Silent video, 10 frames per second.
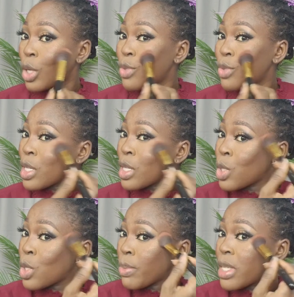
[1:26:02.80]
you've seen
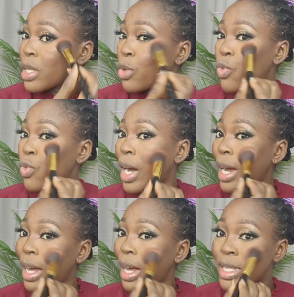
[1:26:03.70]
some silver
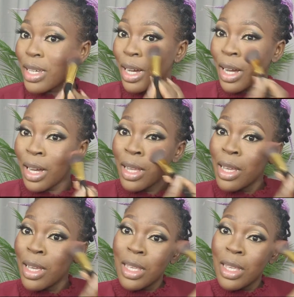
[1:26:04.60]
highlighter.
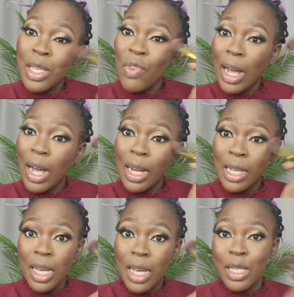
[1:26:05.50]
Silver
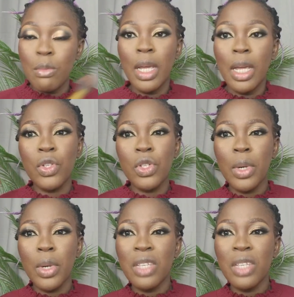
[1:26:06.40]
highlighter is mainly for
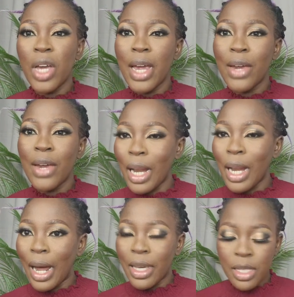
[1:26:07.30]
someone that's very
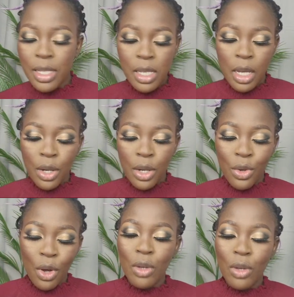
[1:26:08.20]
light,
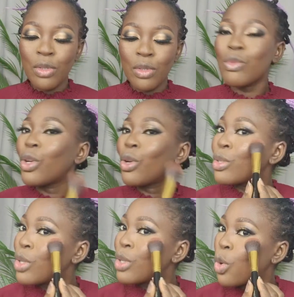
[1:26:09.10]
not, you know,
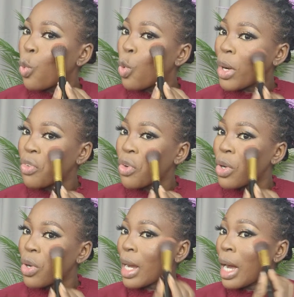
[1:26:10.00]
a woman of color
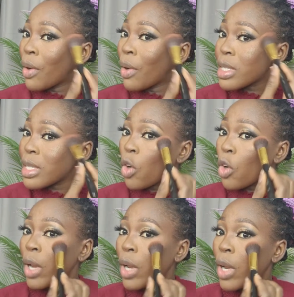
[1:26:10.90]
like
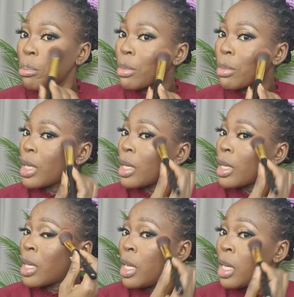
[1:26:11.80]
ourselves, like
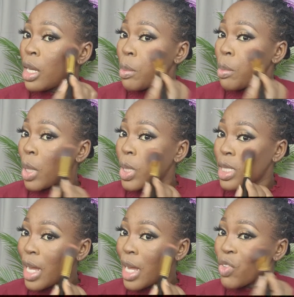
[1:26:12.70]
me. Because
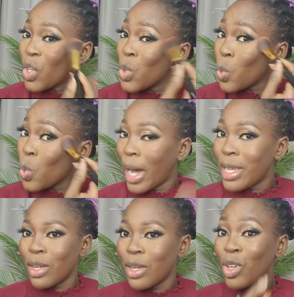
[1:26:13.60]
then if you use
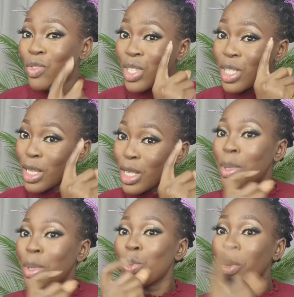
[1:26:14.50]
white, then obviously that
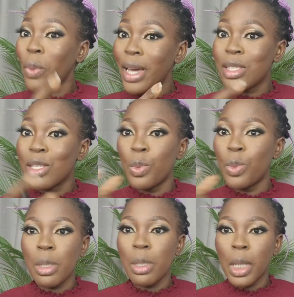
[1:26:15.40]
place will be white. You
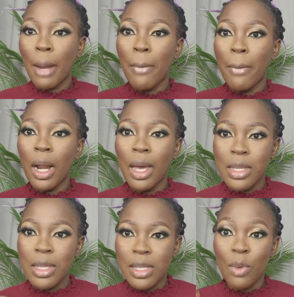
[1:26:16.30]
want something that
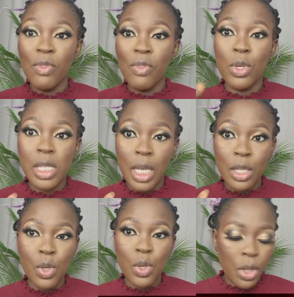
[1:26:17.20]
blends with your skin tone,